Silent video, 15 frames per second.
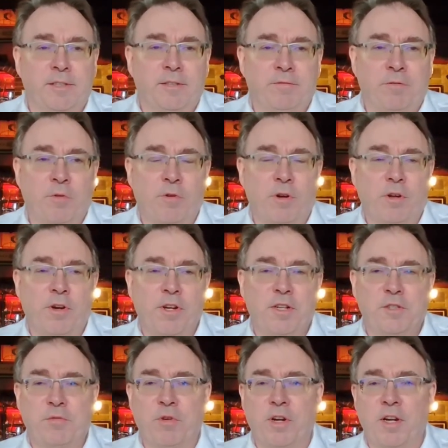the four
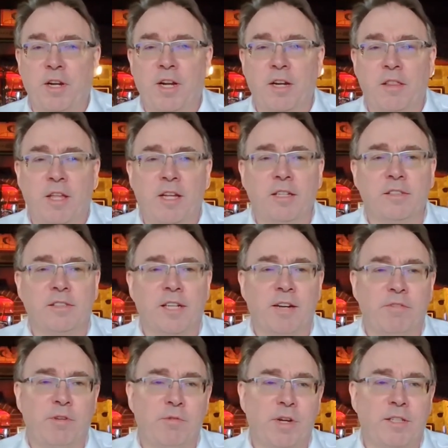lawyers working on things,
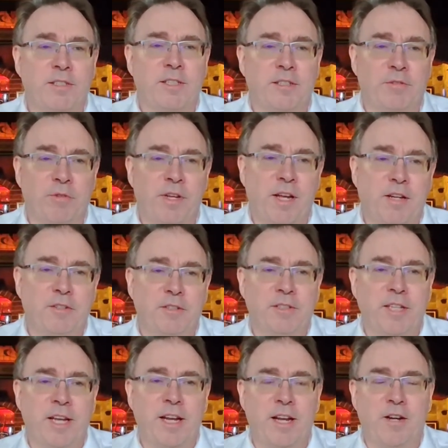and everyone's at
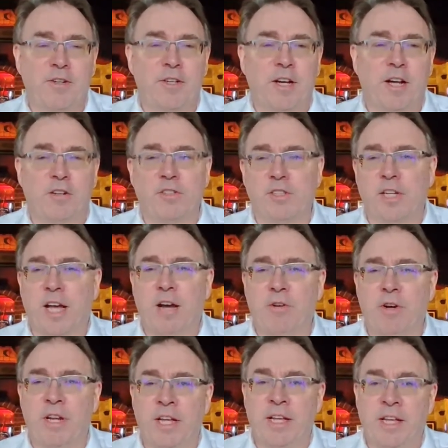$300 to $800 an
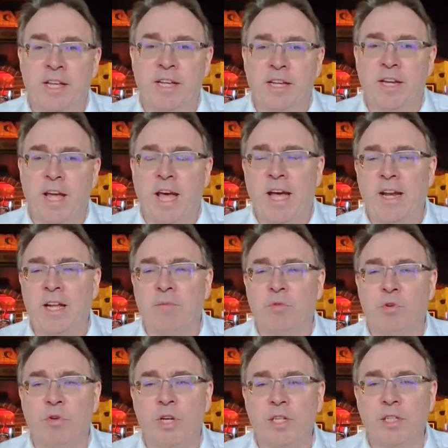hour. It can add
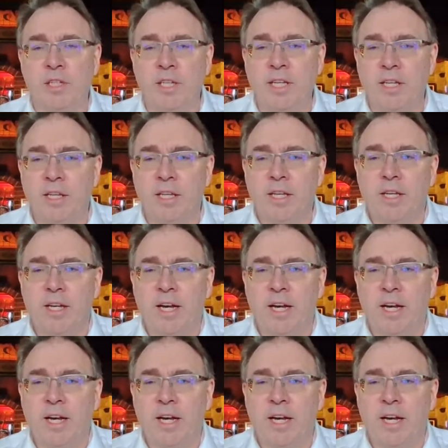up quickly.